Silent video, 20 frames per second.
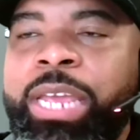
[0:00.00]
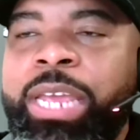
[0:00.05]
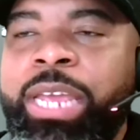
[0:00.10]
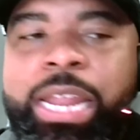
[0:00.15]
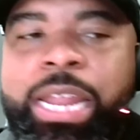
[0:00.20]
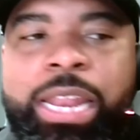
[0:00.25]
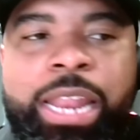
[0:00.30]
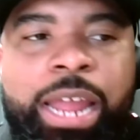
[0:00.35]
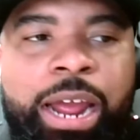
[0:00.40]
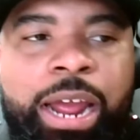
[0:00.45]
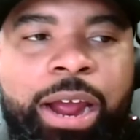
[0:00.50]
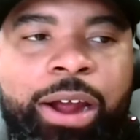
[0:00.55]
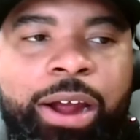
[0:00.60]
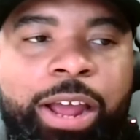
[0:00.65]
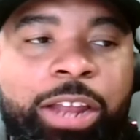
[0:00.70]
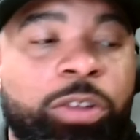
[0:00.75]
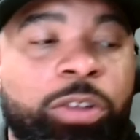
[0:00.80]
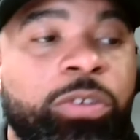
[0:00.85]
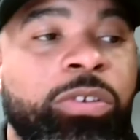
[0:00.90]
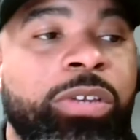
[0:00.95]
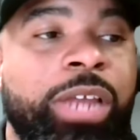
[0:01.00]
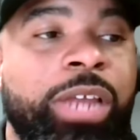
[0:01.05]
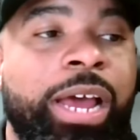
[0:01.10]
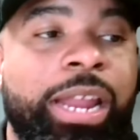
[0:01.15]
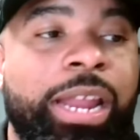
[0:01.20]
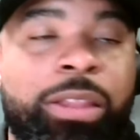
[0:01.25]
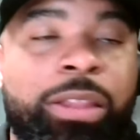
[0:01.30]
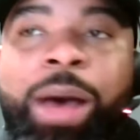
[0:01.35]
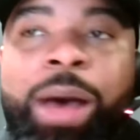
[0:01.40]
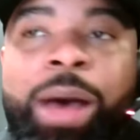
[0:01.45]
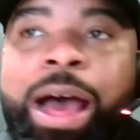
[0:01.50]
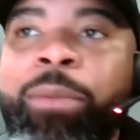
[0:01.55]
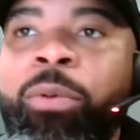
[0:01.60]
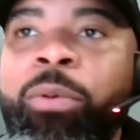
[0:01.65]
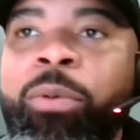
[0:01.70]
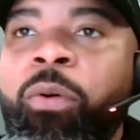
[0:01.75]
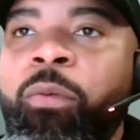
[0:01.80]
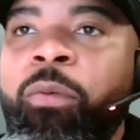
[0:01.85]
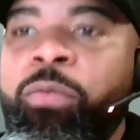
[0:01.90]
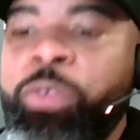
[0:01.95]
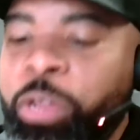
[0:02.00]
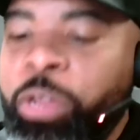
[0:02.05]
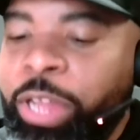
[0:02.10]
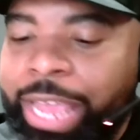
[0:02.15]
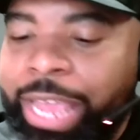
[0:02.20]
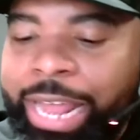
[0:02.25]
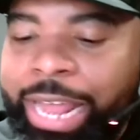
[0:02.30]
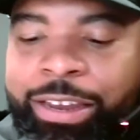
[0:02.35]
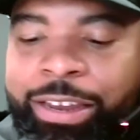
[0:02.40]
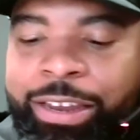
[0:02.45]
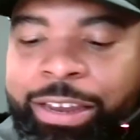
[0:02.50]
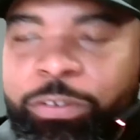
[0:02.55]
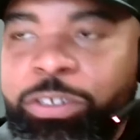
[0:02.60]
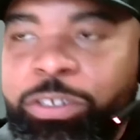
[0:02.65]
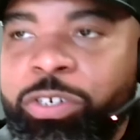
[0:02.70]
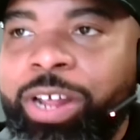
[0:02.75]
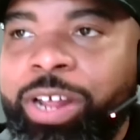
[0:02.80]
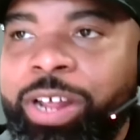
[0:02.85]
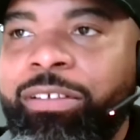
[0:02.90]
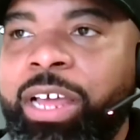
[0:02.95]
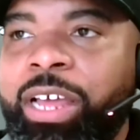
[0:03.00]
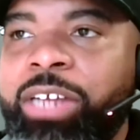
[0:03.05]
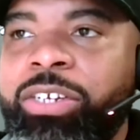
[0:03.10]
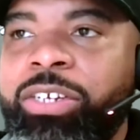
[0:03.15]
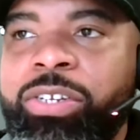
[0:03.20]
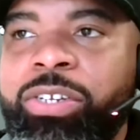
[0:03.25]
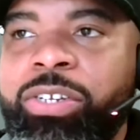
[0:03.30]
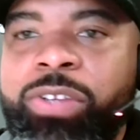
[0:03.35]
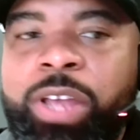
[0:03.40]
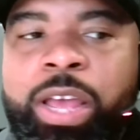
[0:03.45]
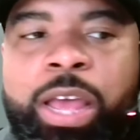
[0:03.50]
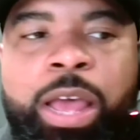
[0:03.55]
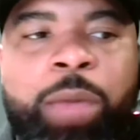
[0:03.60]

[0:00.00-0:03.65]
get in there and you study the Bible, you look at different translations.